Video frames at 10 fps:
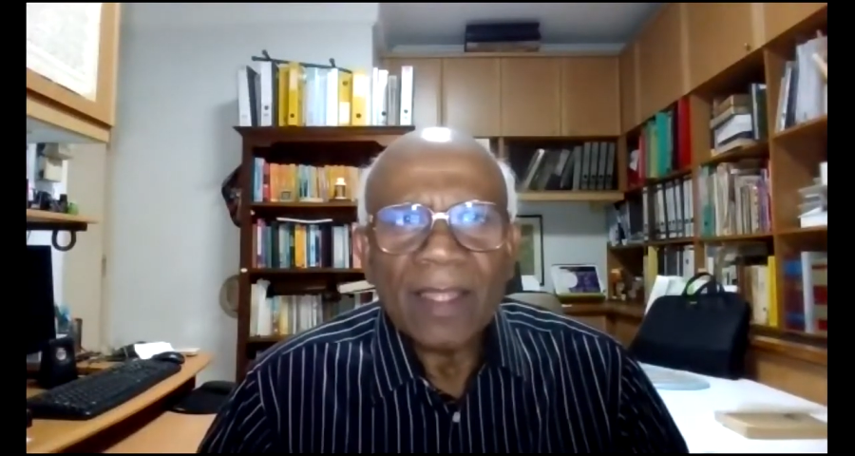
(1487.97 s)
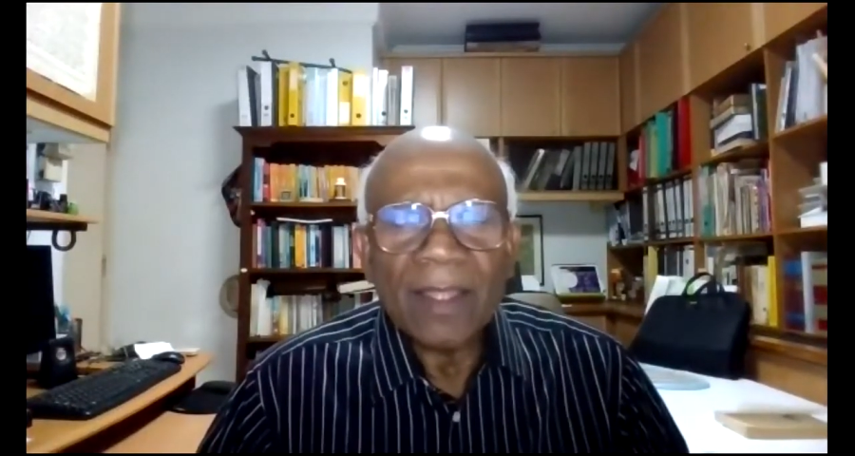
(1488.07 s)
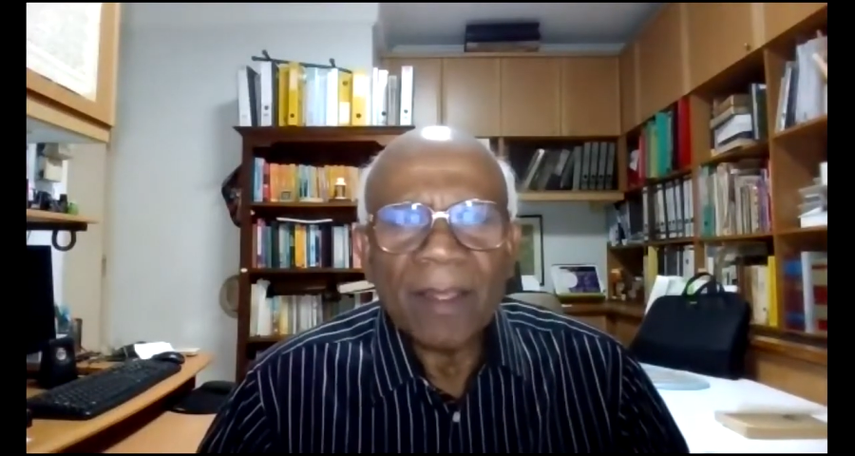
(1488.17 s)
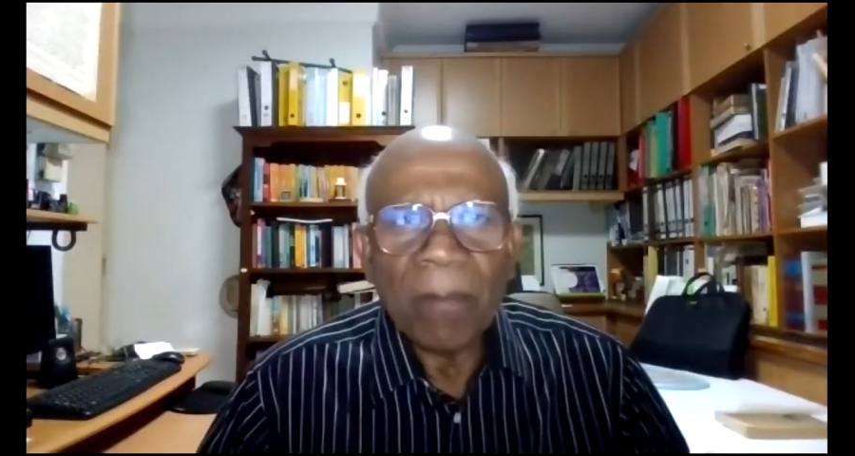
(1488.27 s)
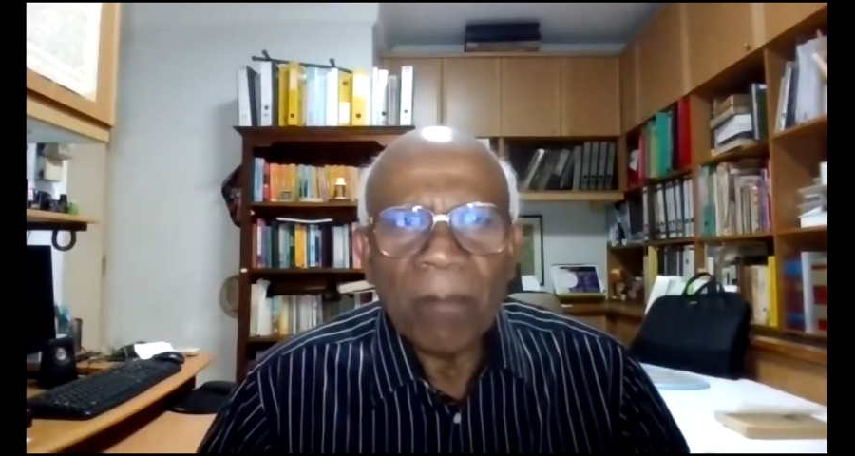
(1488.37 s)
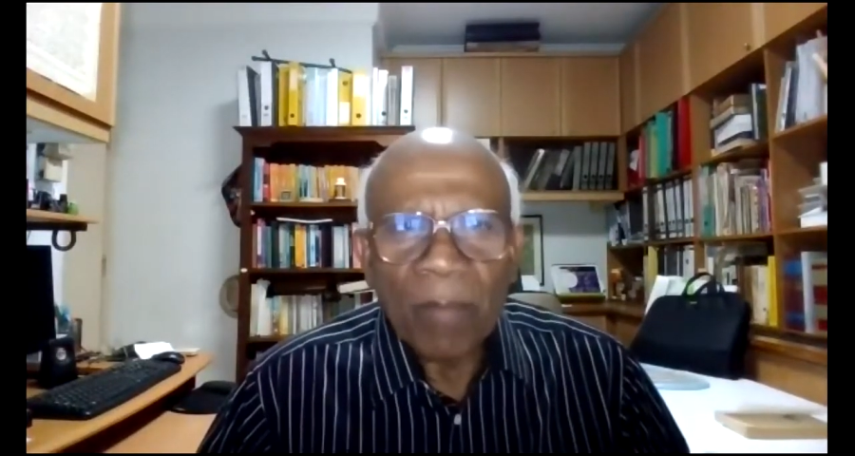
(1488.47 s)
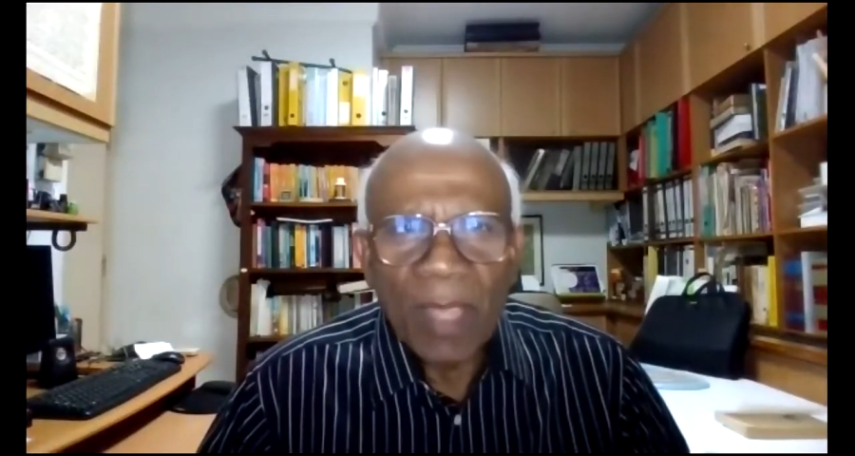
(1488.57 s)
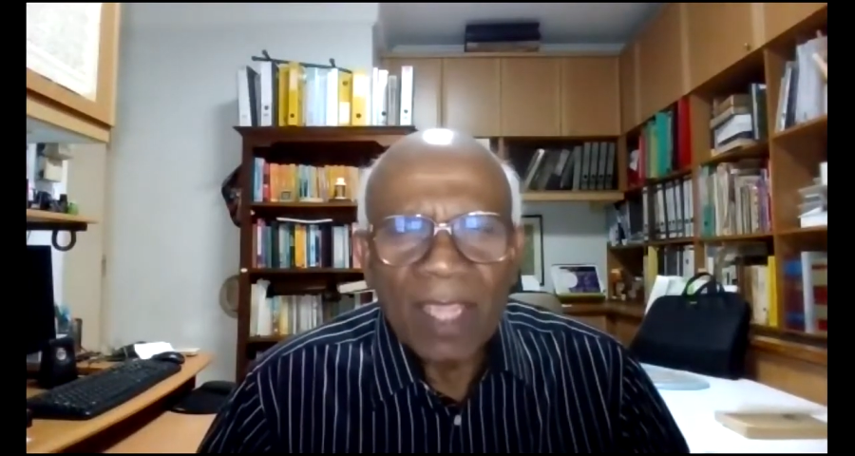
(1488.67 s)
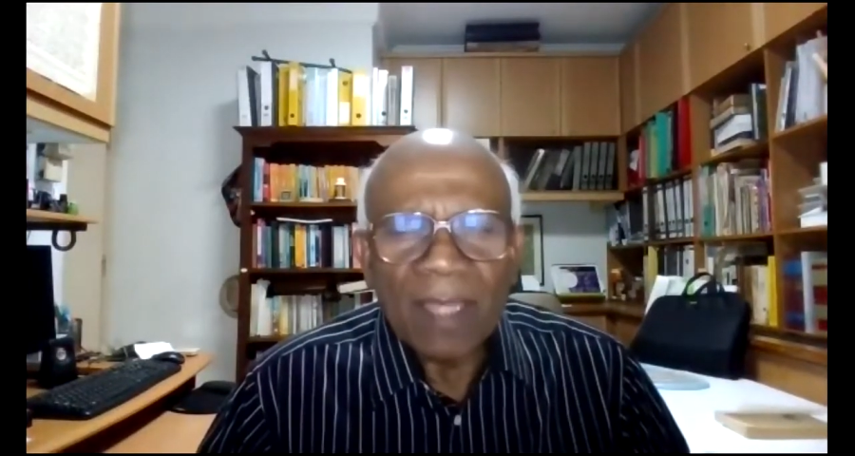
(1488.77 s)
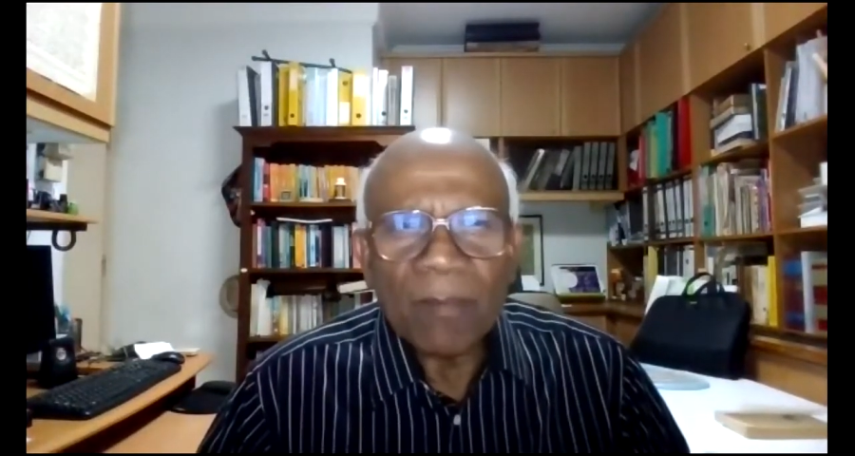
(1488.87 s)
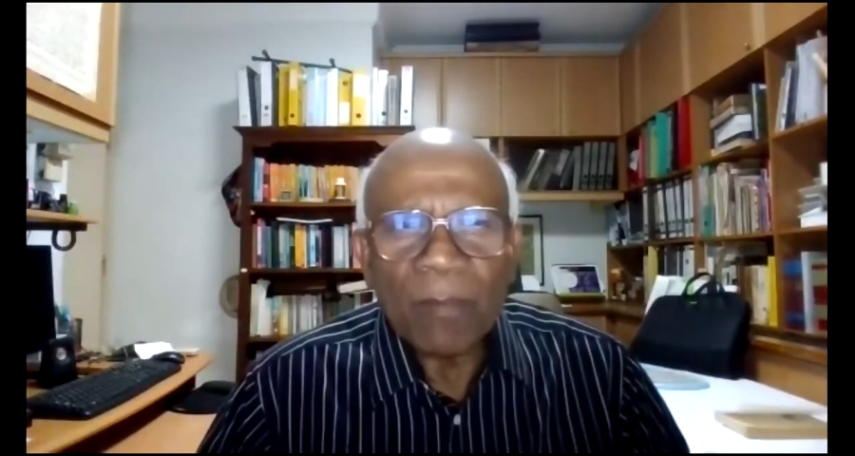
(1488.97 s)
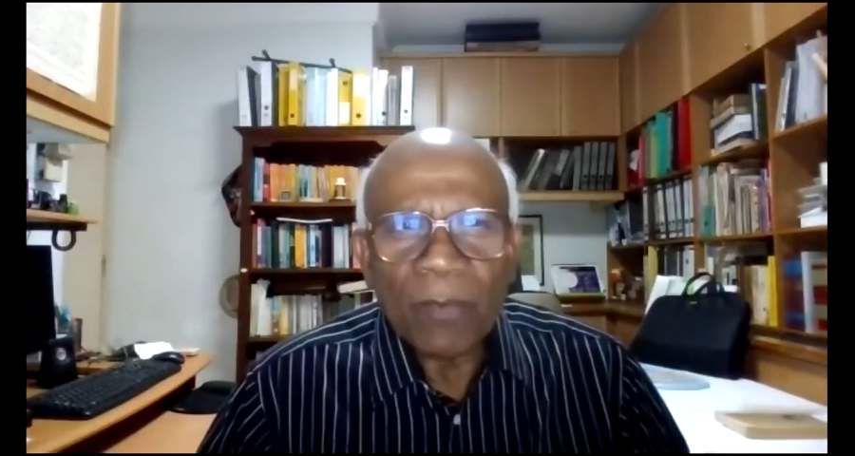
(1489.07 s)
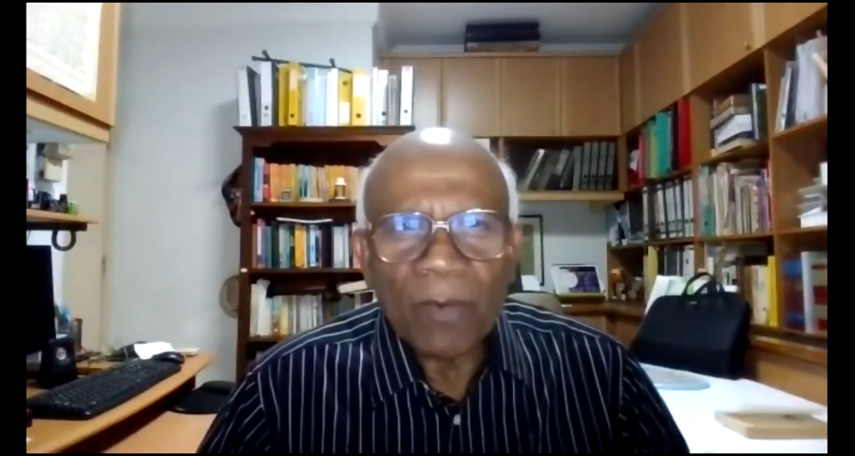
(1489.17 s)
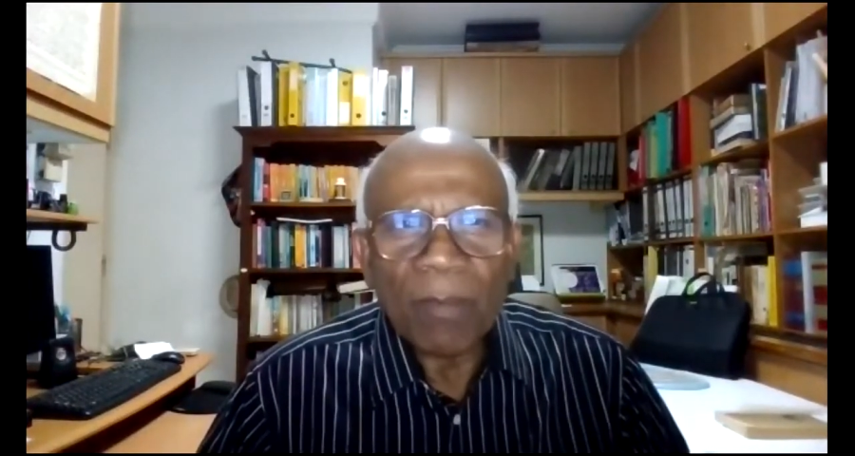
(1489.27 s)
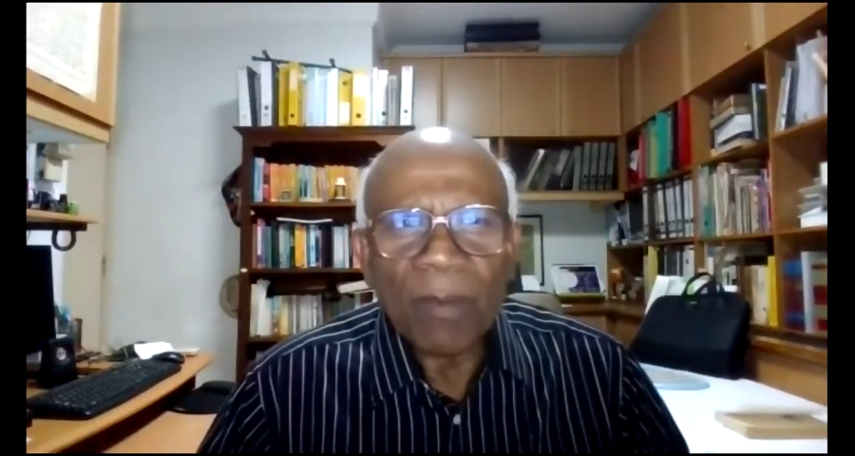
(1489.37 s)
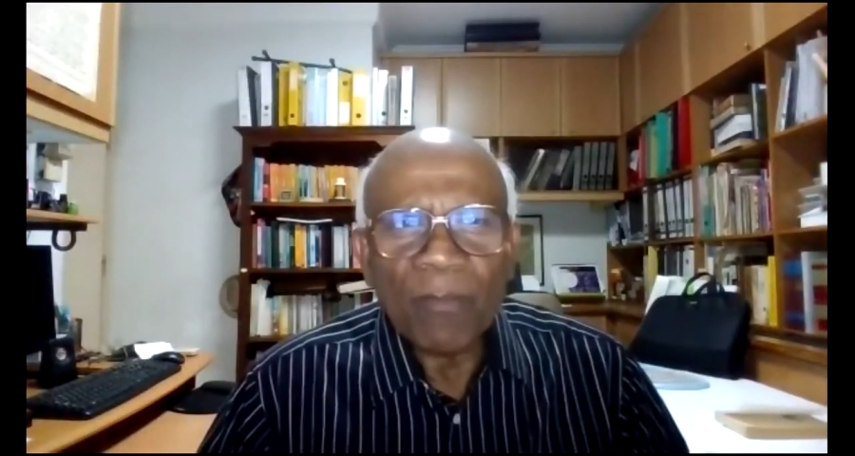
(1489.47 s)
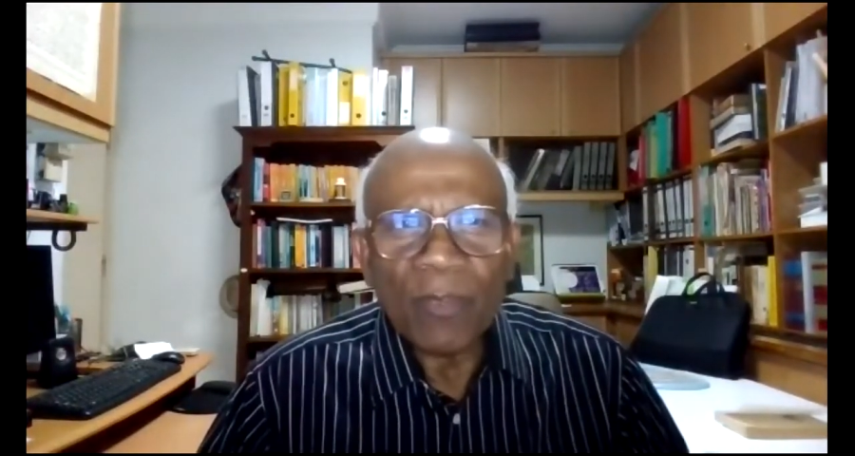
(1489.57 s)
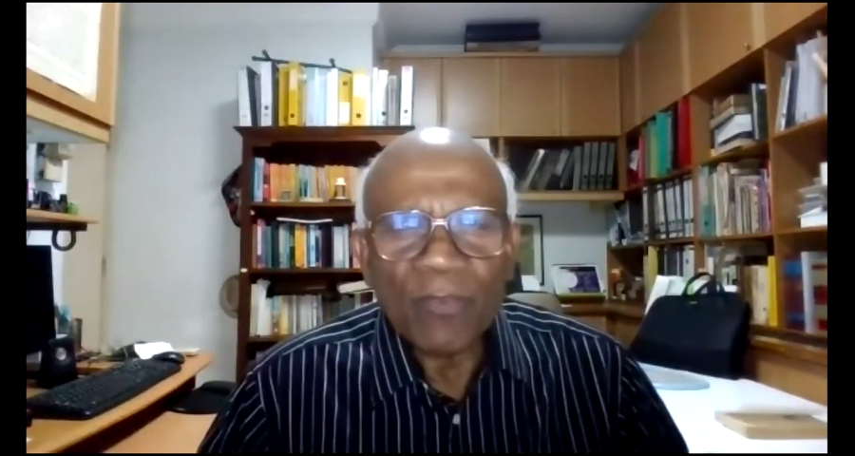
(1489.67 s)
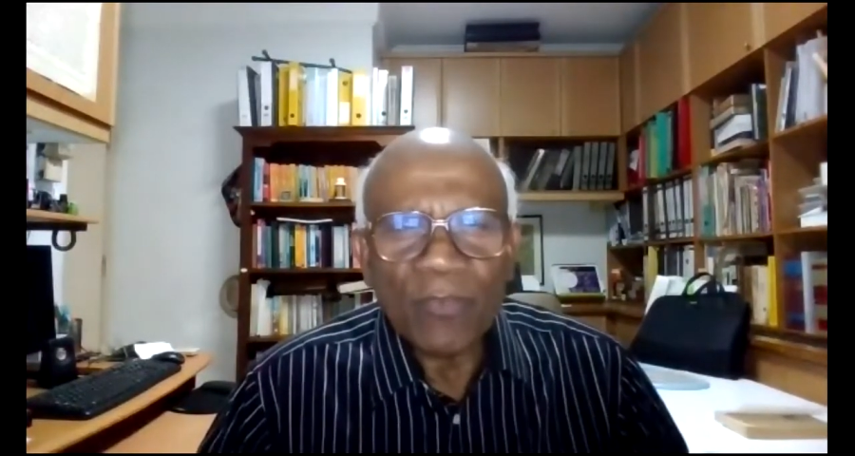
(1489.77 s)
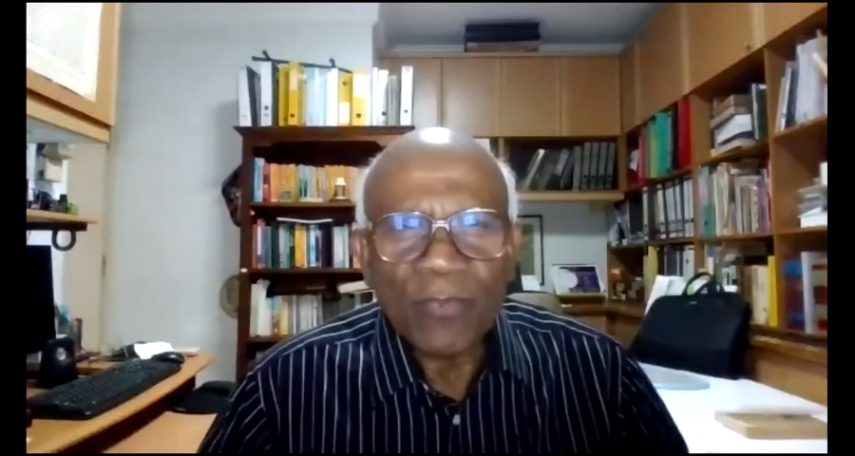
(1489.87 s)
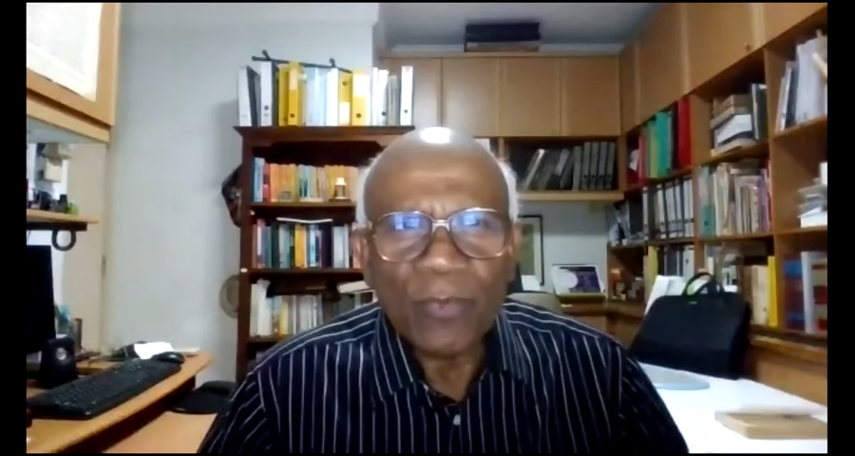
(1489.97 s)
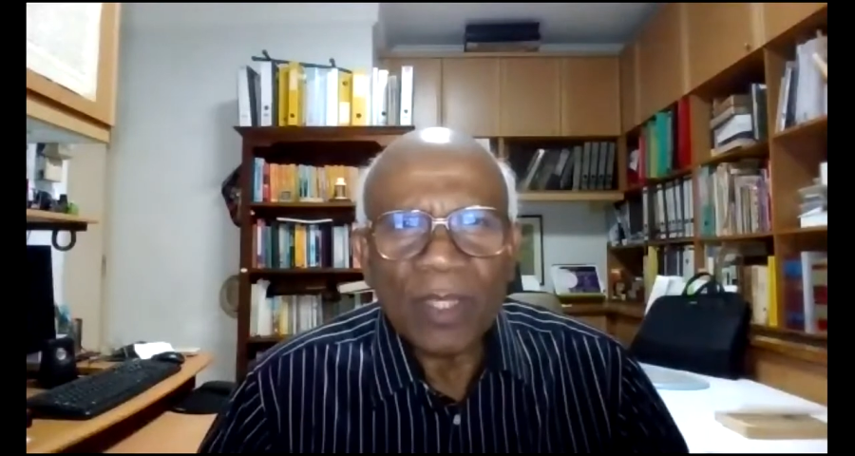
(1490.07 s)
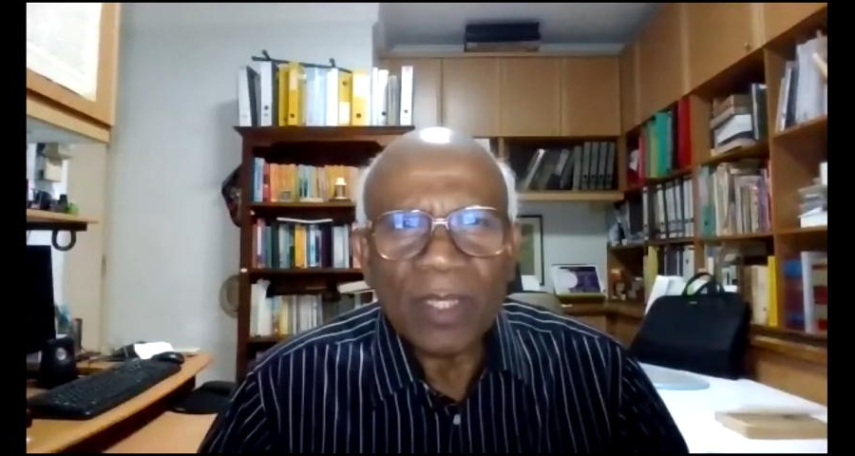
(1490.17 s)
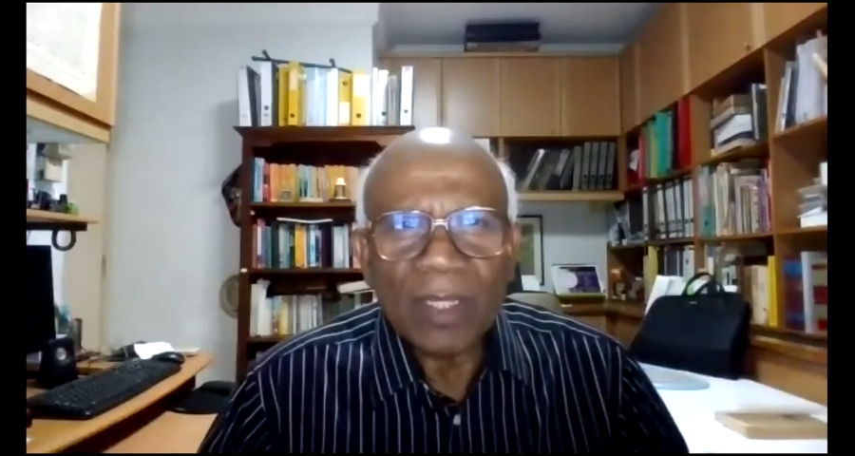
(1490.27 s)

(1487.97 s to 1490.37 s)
The main problem with food